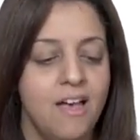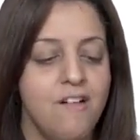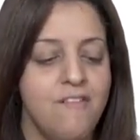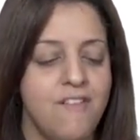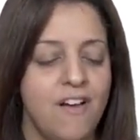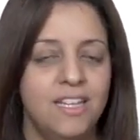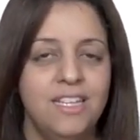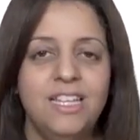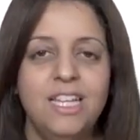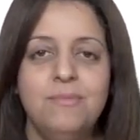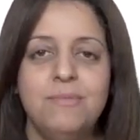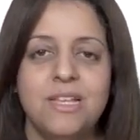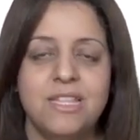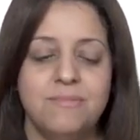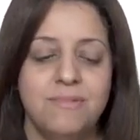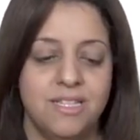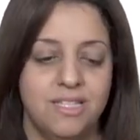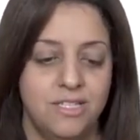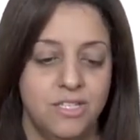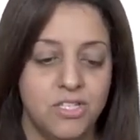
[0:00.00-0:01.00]
Finally,
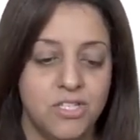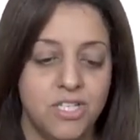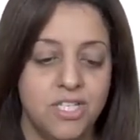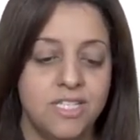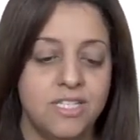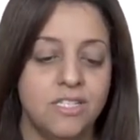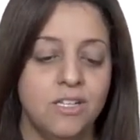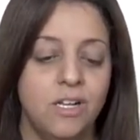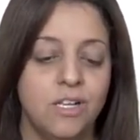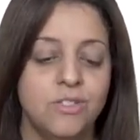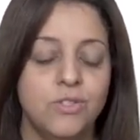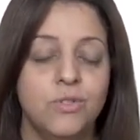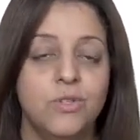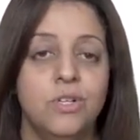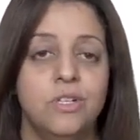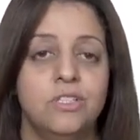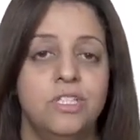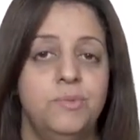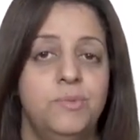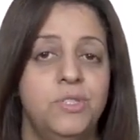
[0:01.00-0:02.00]
mathematicians also
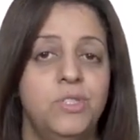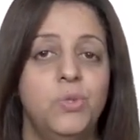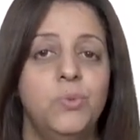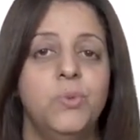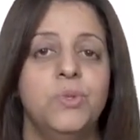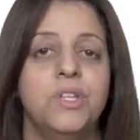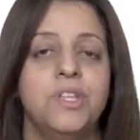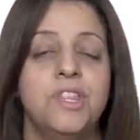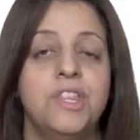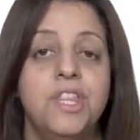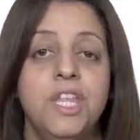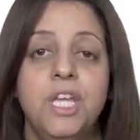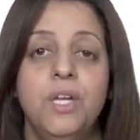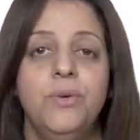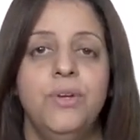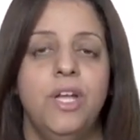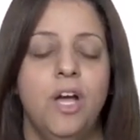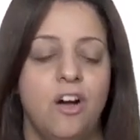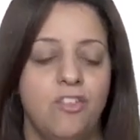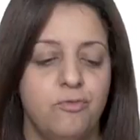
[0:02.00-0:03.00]
contributed with a
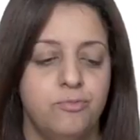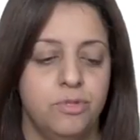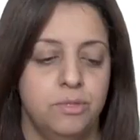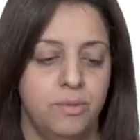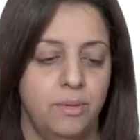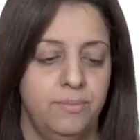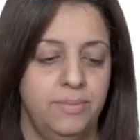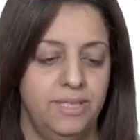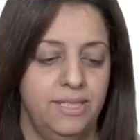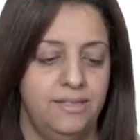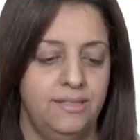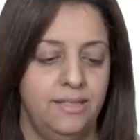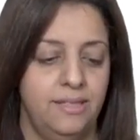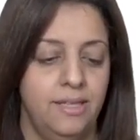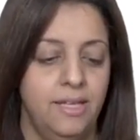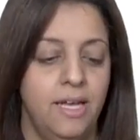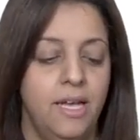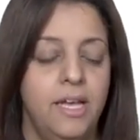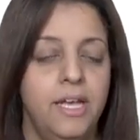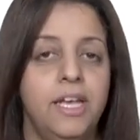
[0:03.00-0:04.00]
theory of probability,
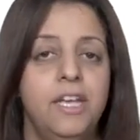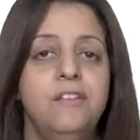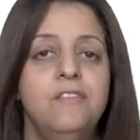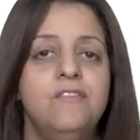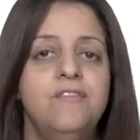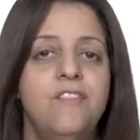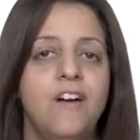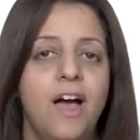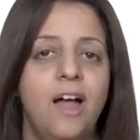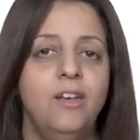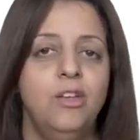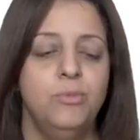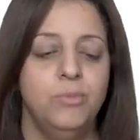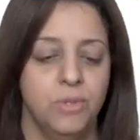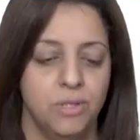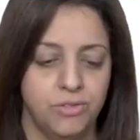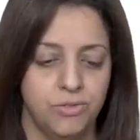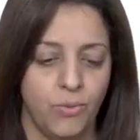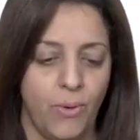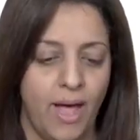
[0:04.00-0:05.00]

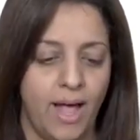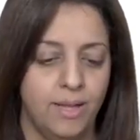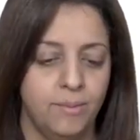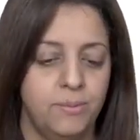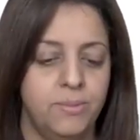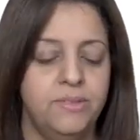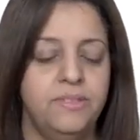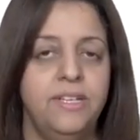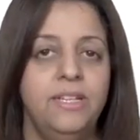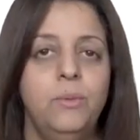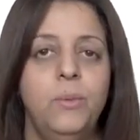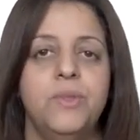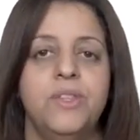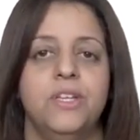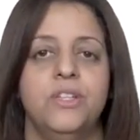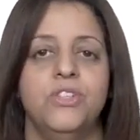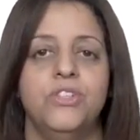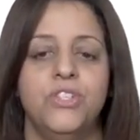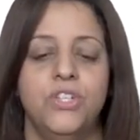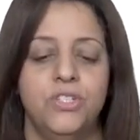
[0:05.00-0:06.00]
invaluable to help deal with
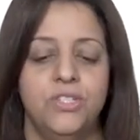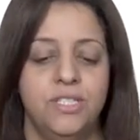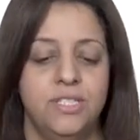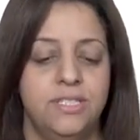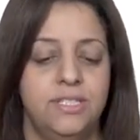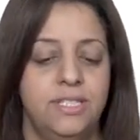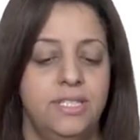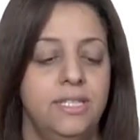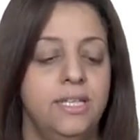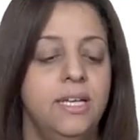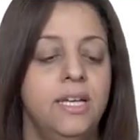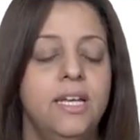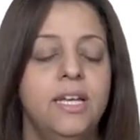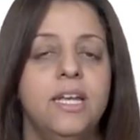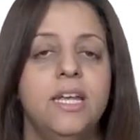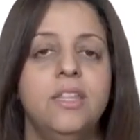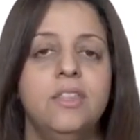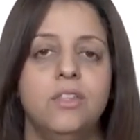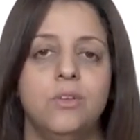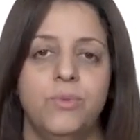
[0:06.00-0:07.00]
uncertainty
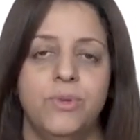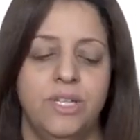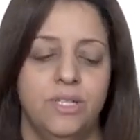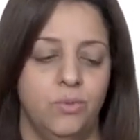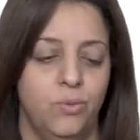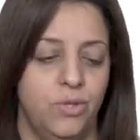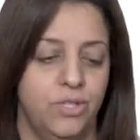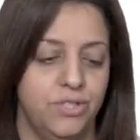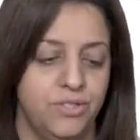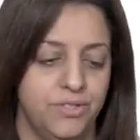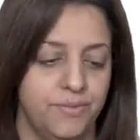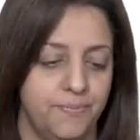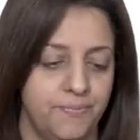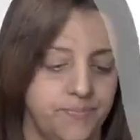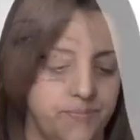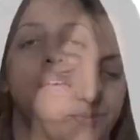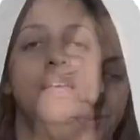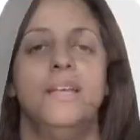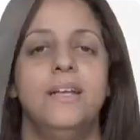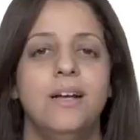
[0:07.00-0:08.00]
in the real world.
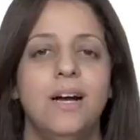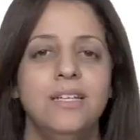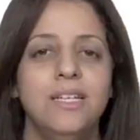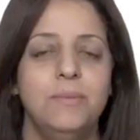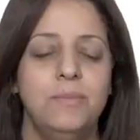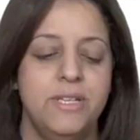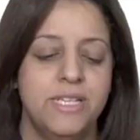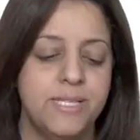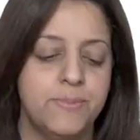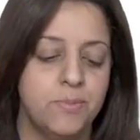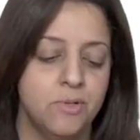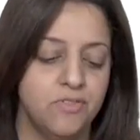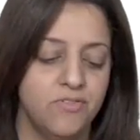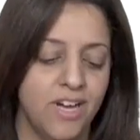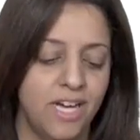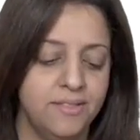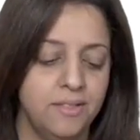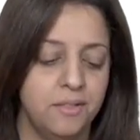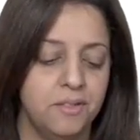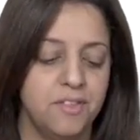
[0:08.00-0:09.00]
Economists
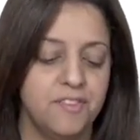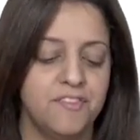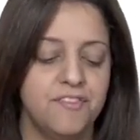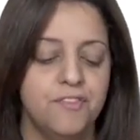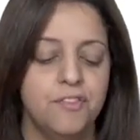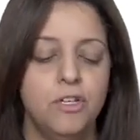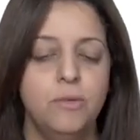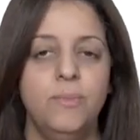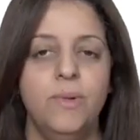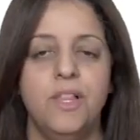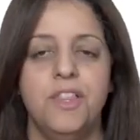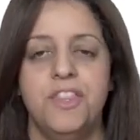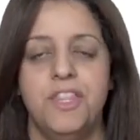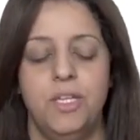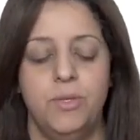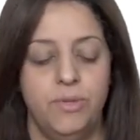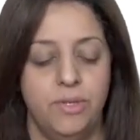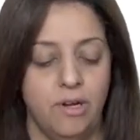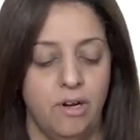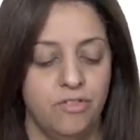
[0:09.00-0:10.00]
provided the formal
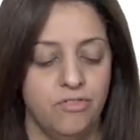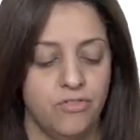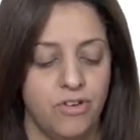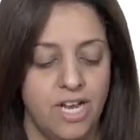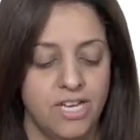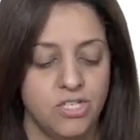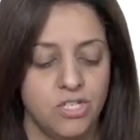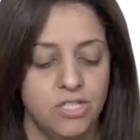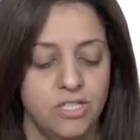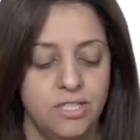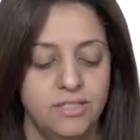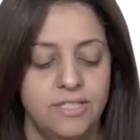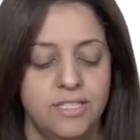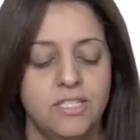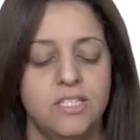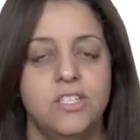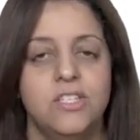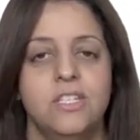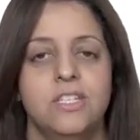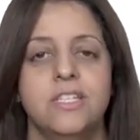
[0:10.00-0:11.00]
theory of rational
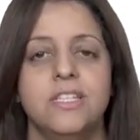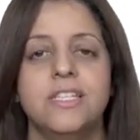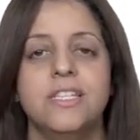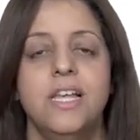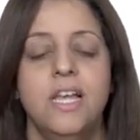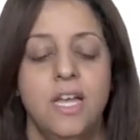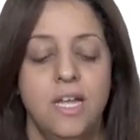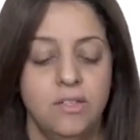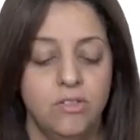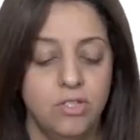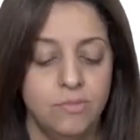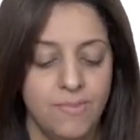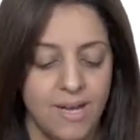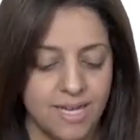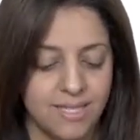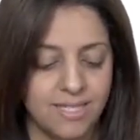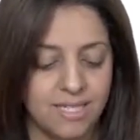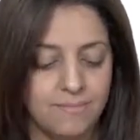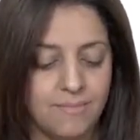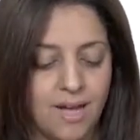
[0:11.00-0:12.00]
decisions to
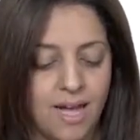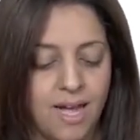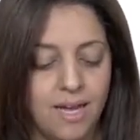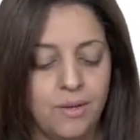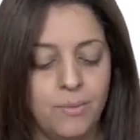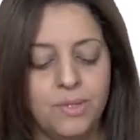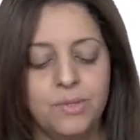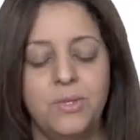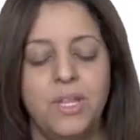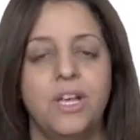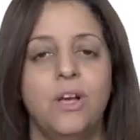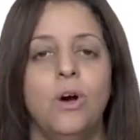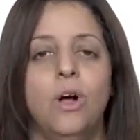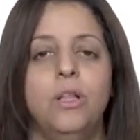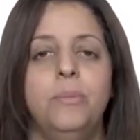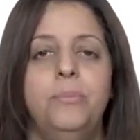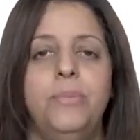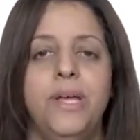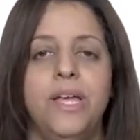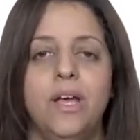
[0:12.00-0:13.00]
maximize what they
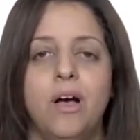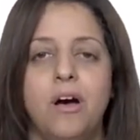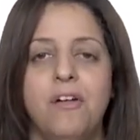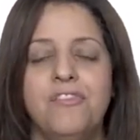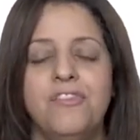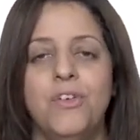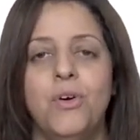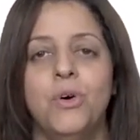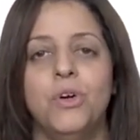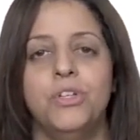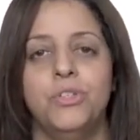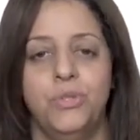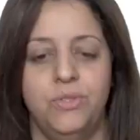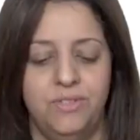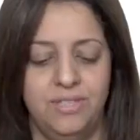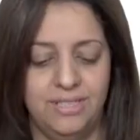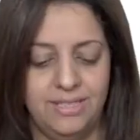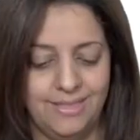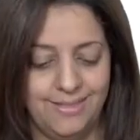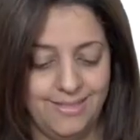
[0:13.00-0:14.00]
call payoff or
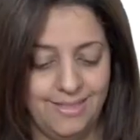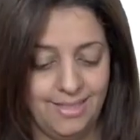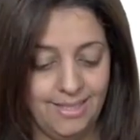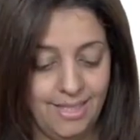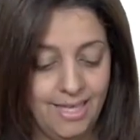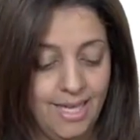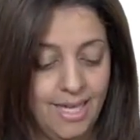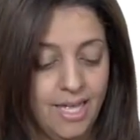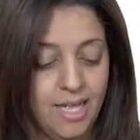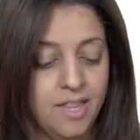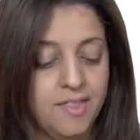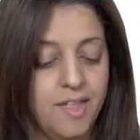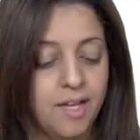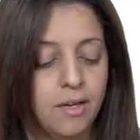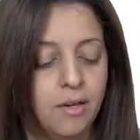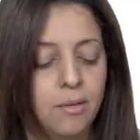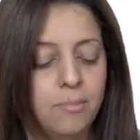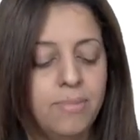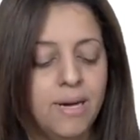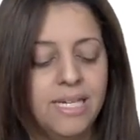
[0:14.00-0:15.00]
utility. They
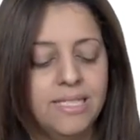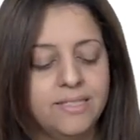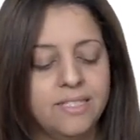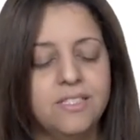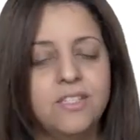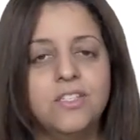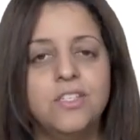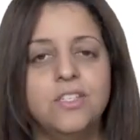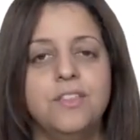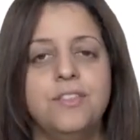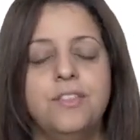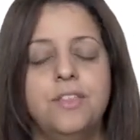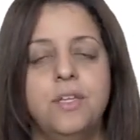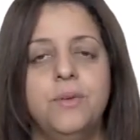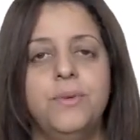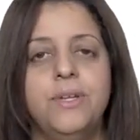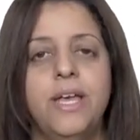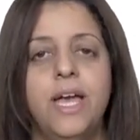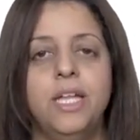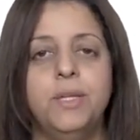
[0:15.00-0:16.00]
combined decision
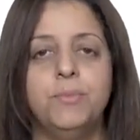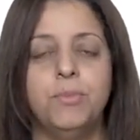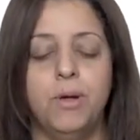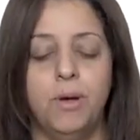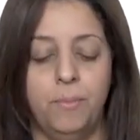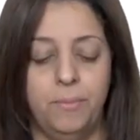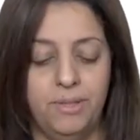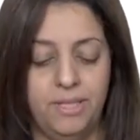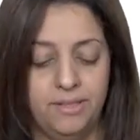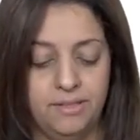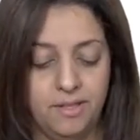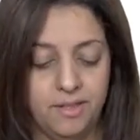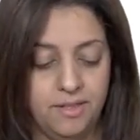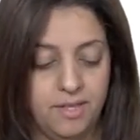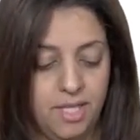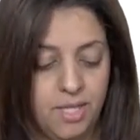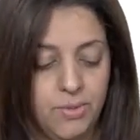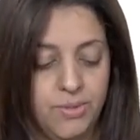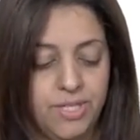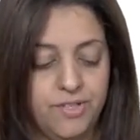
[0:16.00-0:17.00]
theory and probability
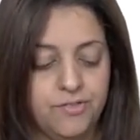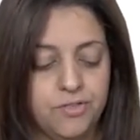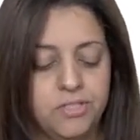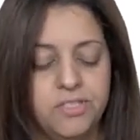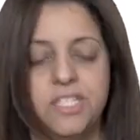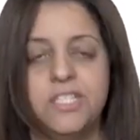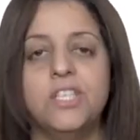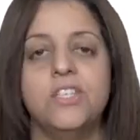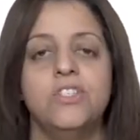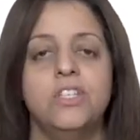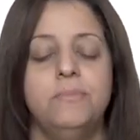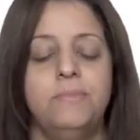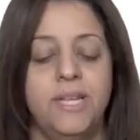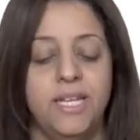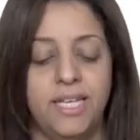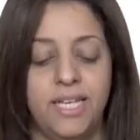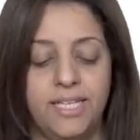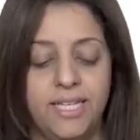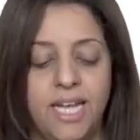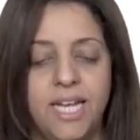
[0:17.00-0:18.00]
theory for
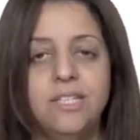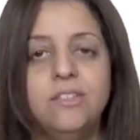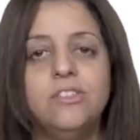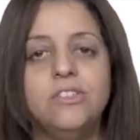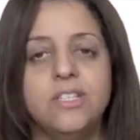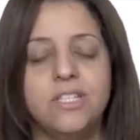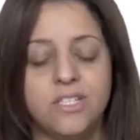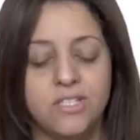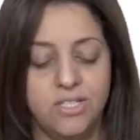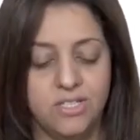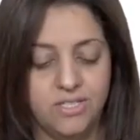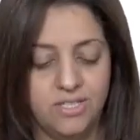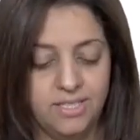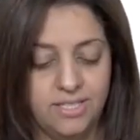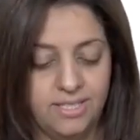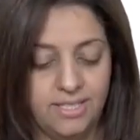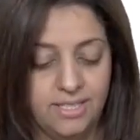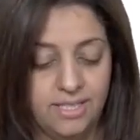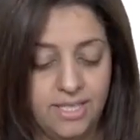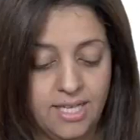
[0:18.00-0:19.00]
decision-making under
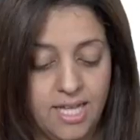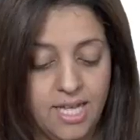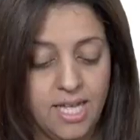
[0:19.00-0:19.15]
uncertainty.